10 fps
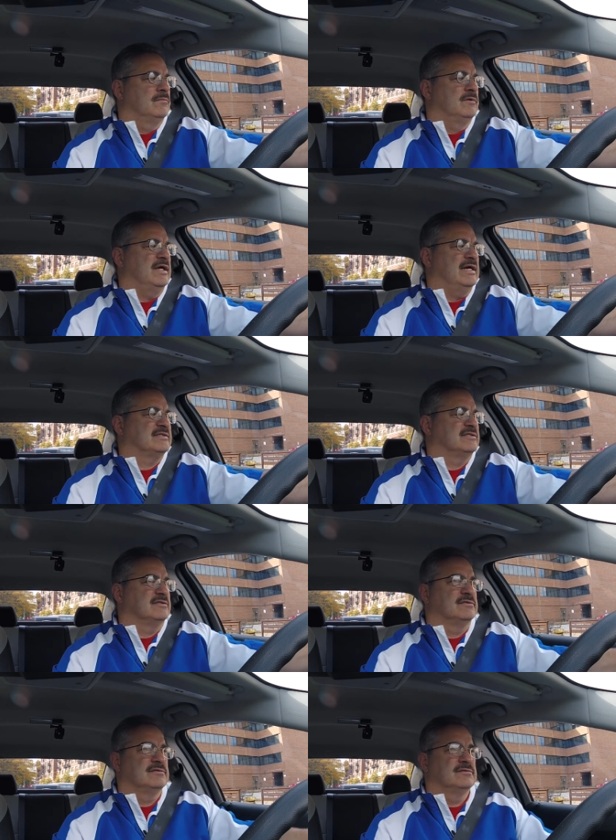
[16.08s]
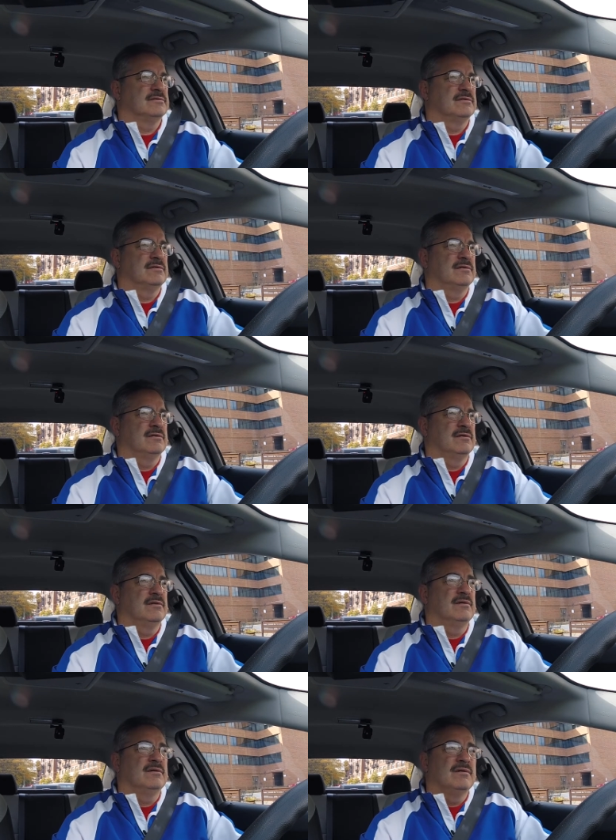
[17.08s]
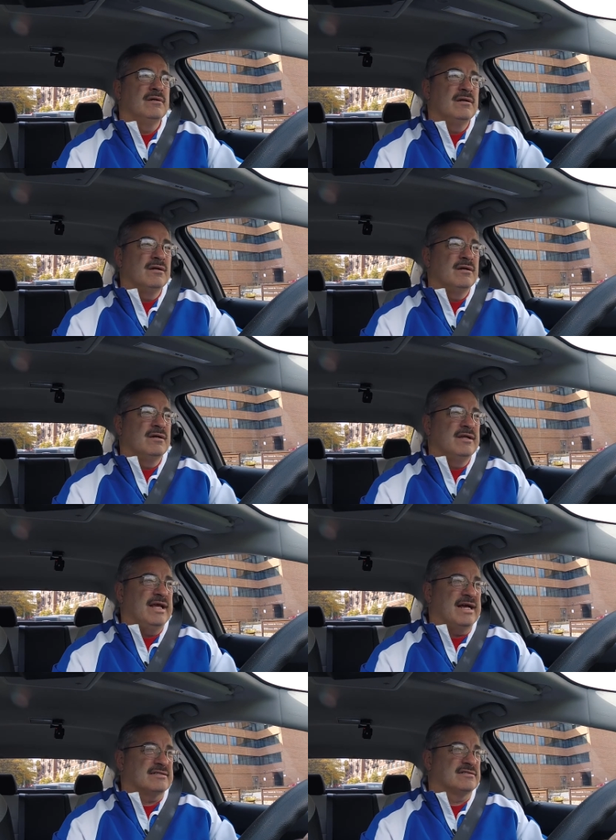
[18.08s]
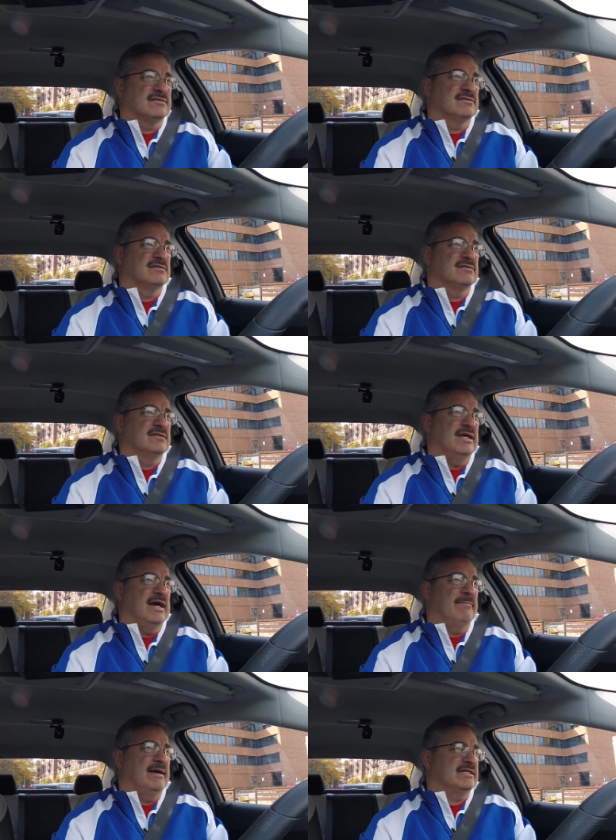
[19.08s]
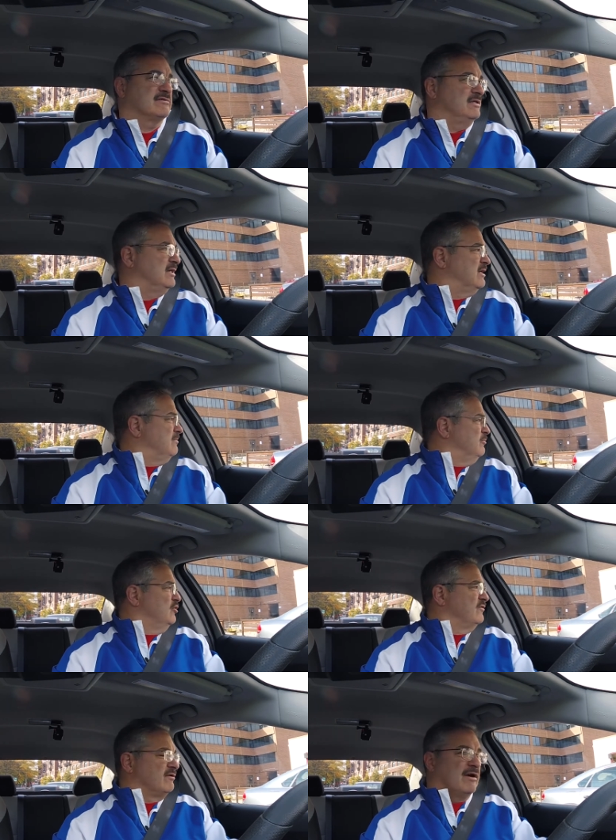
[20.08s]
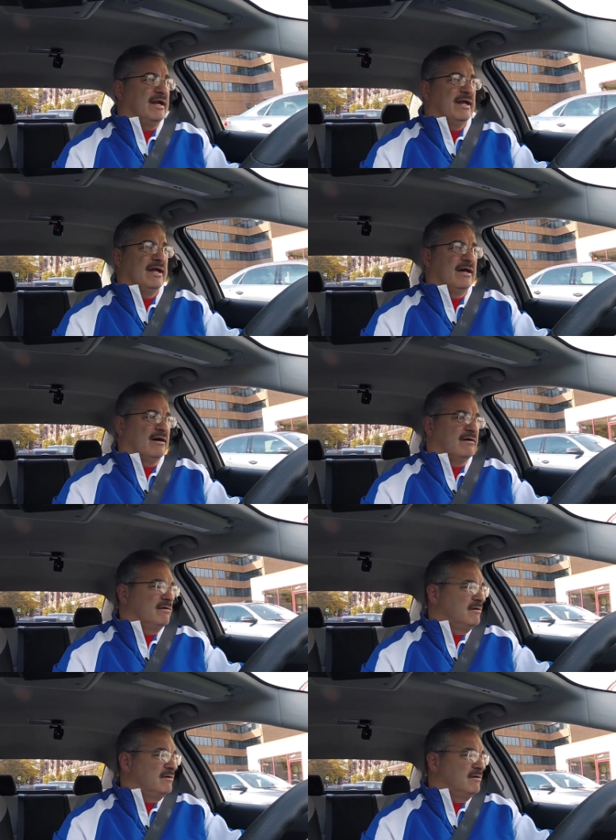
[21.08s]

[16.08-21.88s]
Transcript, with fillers: Yes, sir. Uh, are you on Clarendon Boulevard? Yes. Yeah, I'm actually uh, moving right now.